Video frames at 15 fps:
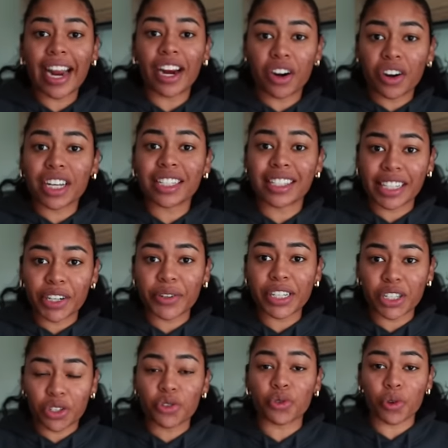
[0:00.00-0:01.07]
Era
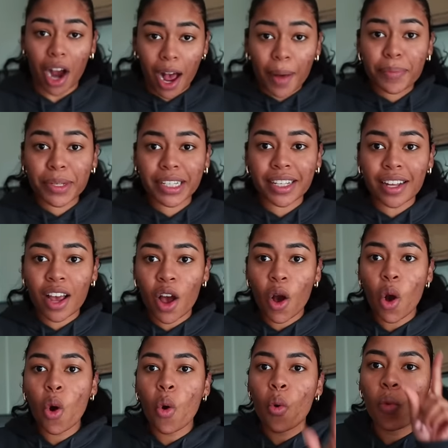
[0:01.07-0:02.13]
series drops,
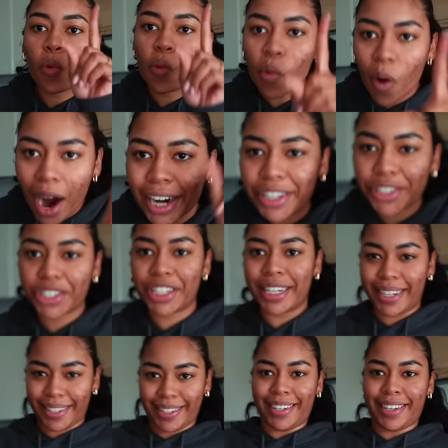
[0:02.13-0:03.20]
watch
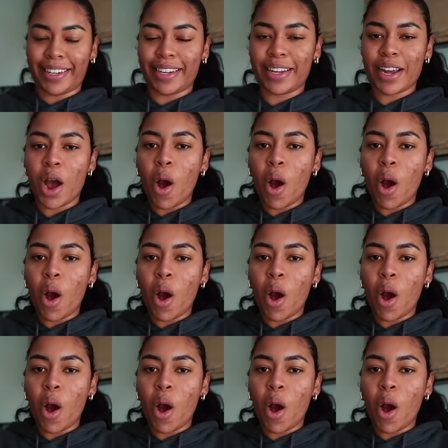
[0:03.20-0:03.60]
it.